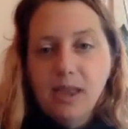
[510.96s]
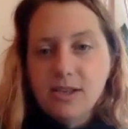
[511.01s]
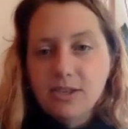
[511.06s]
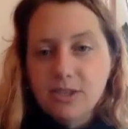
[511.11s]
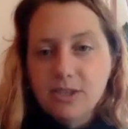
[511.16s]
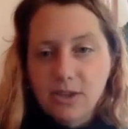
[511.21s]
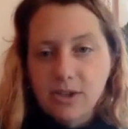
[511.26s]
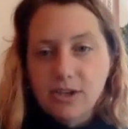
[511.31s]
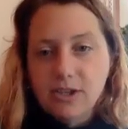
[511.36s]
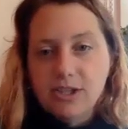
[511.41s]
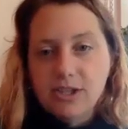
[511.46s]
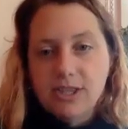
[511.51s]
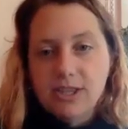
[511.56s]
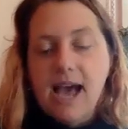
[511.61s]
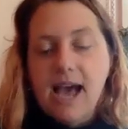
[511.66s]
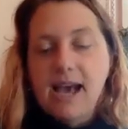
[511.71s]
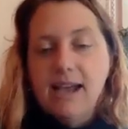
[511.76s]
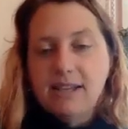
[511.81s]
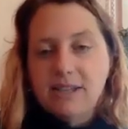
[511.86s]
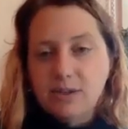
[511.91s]
So there's
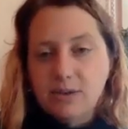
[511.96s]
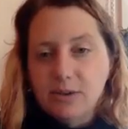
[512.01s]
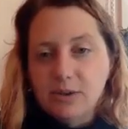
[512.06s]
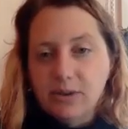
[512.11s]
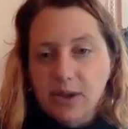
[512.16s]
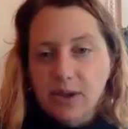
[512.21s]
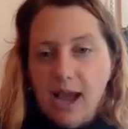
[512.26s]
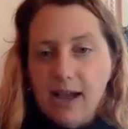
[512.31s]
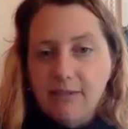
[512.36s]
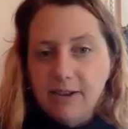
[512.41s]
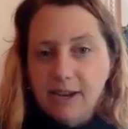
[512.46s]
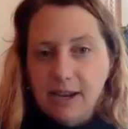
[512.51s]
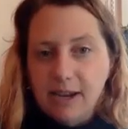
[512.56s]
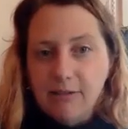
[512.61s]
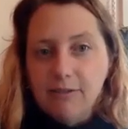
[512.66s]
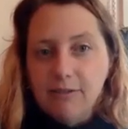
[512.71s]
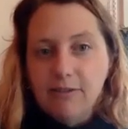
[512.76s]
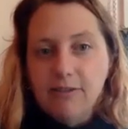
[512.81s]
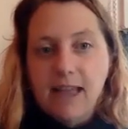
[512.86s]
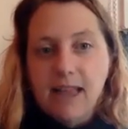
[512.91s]
that. So having
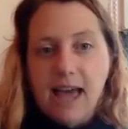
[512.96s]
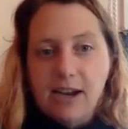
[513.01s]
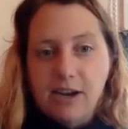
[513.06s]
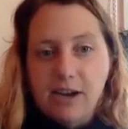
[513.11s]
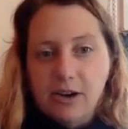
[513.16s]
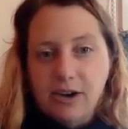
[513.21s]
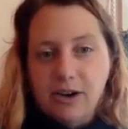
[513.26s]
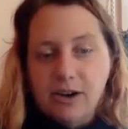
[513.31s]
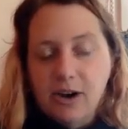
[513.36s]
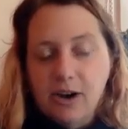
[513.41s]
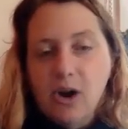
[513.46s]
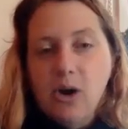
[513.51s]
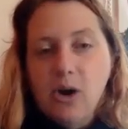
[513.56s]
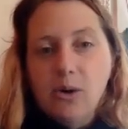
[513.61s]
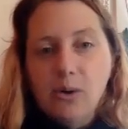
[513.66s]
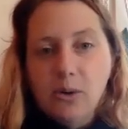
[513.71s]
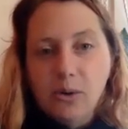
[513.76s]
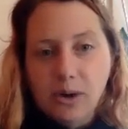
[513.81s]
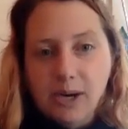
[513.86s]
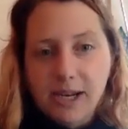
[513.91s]
a flatter
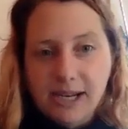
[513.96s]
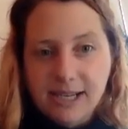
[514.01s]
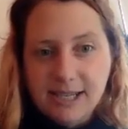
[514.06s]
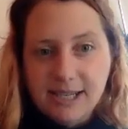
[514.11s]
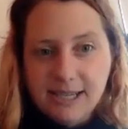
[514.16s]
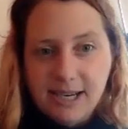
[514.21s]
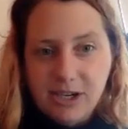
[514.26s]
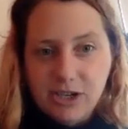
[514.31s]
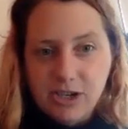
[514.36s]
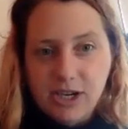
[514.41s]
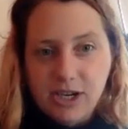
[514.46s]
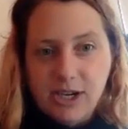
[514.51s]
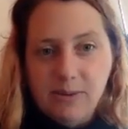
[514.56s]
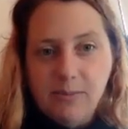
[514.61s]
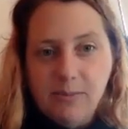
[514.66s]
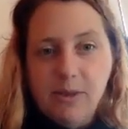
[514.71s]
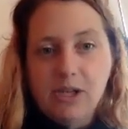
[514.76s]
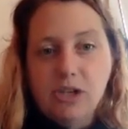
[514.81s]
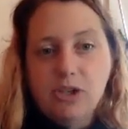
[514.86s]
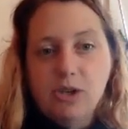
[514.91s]

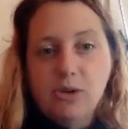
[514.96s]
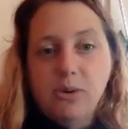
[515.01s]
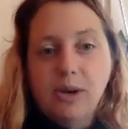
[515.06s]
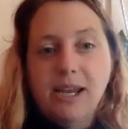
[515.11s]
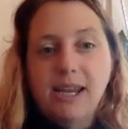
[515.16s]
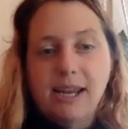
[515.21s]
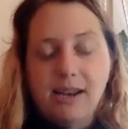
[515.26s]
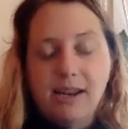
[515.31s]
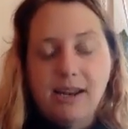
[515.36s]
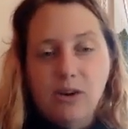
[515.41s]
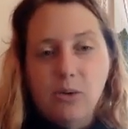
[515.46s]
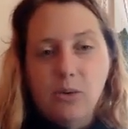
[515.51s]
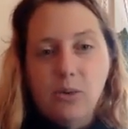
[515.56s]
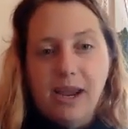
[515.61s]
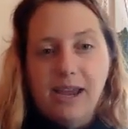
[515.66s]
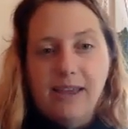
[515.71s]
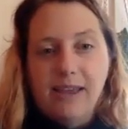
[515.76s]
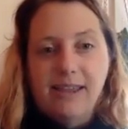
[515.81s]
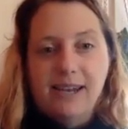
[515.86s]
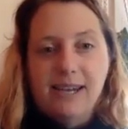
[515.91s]
organization, but doing it in a
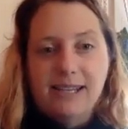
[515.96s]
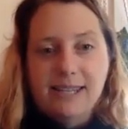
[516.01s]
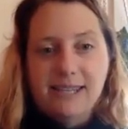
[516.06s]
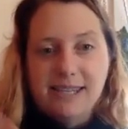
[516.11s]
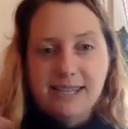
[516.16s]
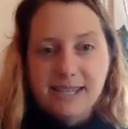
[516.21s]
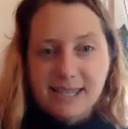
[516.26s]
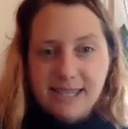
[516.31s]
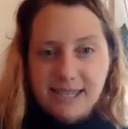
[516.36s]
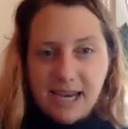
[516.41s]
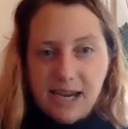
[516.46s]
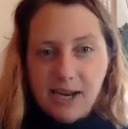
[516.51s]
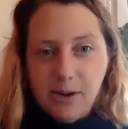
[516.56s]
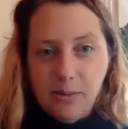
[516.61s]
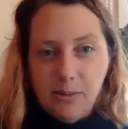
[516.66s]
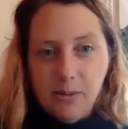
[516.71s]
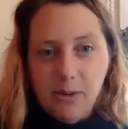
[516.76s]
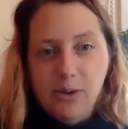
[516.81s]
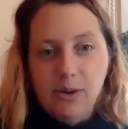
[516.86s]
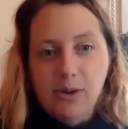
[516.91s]
way that is
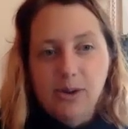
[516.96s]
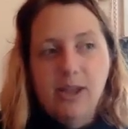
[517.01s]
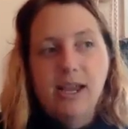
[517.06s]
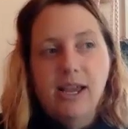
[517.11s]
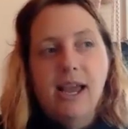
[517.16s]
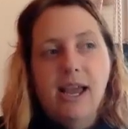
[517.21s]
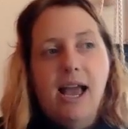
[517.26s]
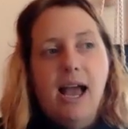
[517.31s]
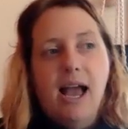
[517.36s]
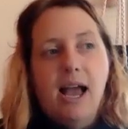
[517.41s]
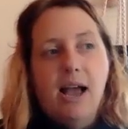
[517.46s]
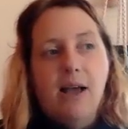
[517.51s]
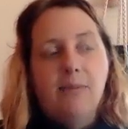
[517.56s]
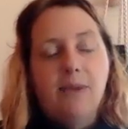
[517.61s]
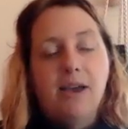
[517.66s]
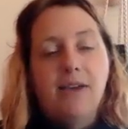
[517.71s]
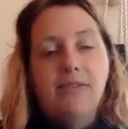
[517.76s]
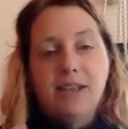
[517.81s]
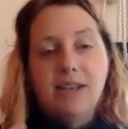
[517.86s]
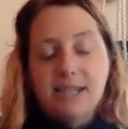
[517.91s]
sustainable,
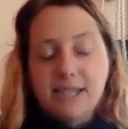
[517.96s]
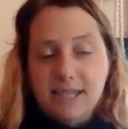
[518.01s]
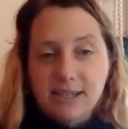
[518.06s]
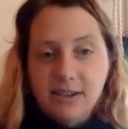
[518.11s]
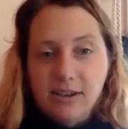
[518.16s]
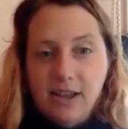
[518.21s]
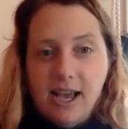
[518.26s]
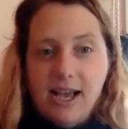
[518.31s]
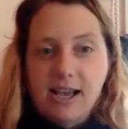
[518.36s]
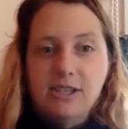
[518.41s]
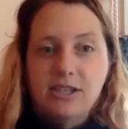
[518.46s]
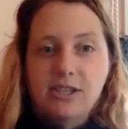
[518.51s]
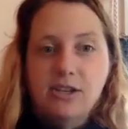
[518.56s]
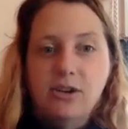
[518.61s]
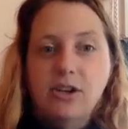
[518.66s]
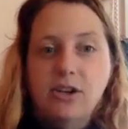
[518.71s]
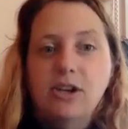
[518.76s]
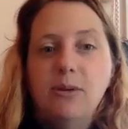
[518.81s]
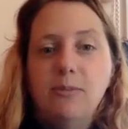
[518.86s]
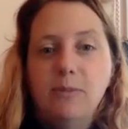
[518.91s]
and that still has
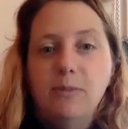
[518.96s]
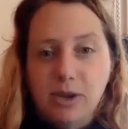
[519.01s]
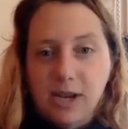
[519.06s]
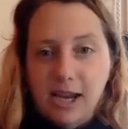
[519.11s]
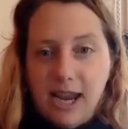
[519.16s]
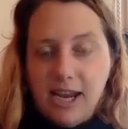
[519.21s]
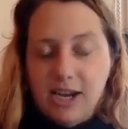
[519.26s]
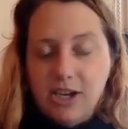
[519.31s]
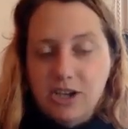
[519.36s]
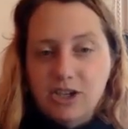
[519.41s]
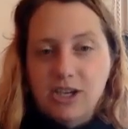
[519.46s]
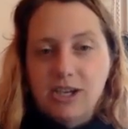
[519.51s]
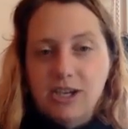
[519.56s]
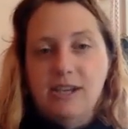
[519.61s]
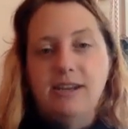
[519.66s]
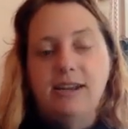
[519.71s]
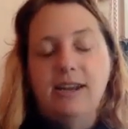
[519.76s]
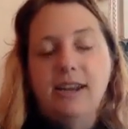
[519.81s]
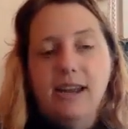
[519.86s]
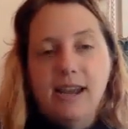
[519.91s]
good
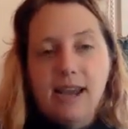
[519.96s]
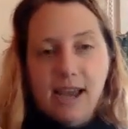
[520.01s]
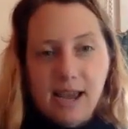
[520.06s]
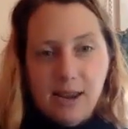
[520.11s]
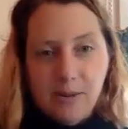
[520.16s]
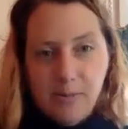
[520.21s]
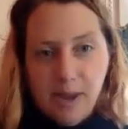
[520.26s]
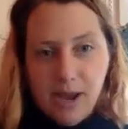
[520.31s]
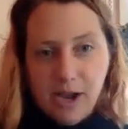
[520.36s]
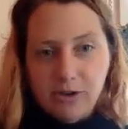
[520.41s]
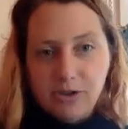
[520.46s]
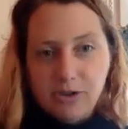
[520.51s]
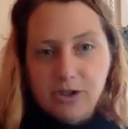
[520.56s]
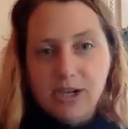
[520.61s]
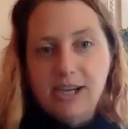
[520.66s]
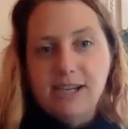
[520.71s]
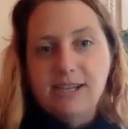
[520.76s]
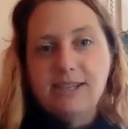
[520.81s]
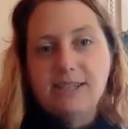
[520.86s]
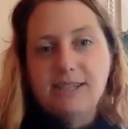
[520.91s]
communication and
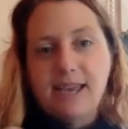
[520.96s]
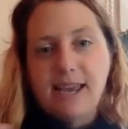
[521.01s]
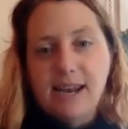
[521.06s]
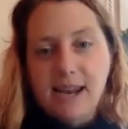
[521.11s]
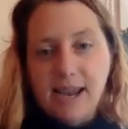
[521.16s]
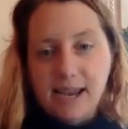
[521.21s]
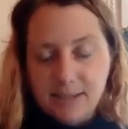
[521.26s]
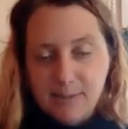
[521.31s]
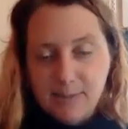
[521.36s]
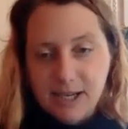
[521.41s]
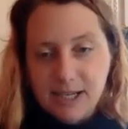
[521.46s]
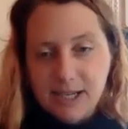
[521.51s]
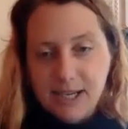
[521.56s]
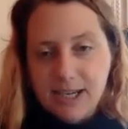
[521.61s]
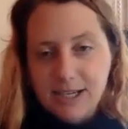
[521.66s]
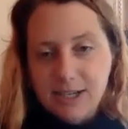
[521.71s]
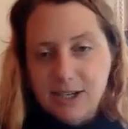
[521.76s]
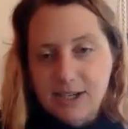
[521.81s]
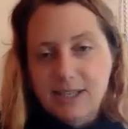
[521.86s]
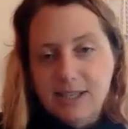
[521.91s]
boundaries and
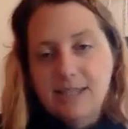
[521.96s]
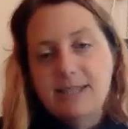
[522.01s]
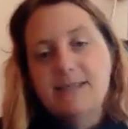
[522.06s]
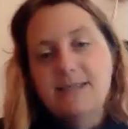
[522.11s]
expectations.